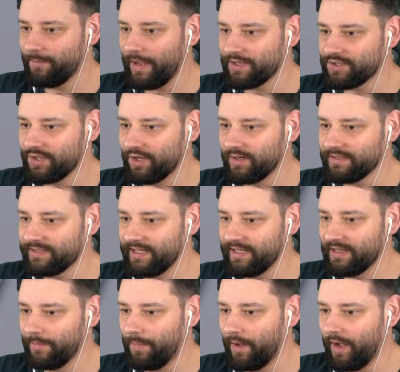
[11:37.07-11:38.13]
passenger. You got to sit
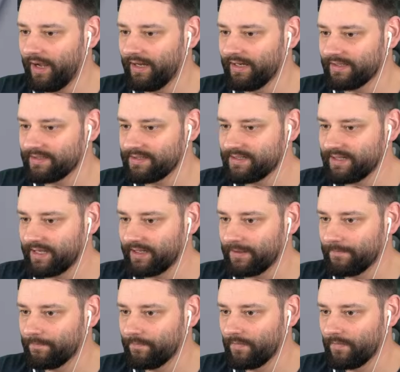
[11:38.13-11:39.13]
in the pilot's seat.